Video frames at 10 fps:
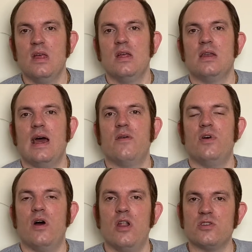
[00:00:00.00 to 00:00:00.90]
Now,
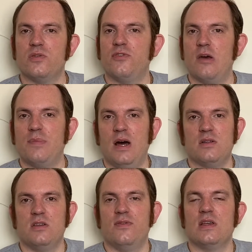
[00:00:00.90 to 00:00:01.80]
there are lots of
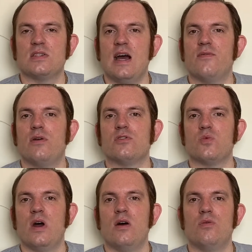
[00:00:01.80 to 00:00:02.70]
third-party things out there as
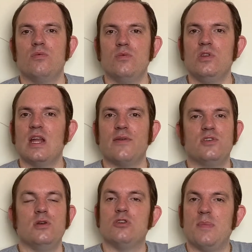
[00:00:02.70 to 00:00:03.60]
well. You'll have
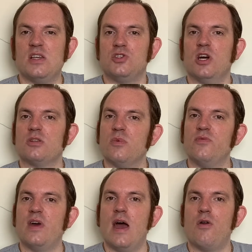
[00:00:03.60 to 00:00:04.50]
to use your best judgment
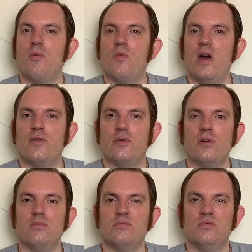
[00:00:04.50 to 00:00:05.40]
there on whether
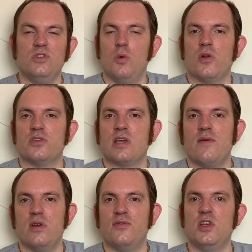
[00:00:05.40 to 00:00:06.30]
you want to get
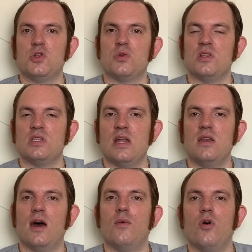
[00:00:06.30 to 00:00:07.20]
the official
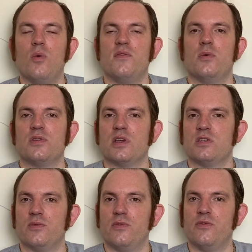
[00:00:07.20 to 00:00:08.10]
Nintendo or whether you want to get
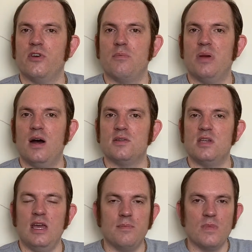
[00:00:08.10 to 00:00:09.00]
something
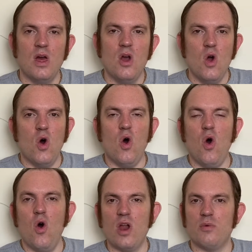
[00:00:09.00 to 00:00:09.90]
third-party.
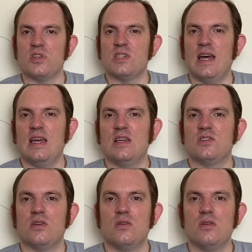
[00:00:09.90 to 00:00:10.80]
All I would say
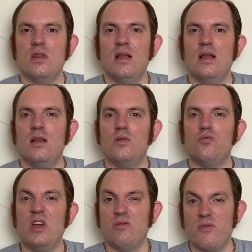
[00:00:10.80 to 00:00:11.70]
is
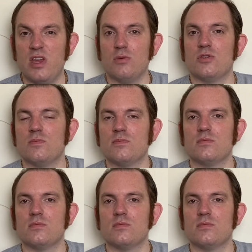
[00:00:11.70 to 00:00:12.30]
read reviews,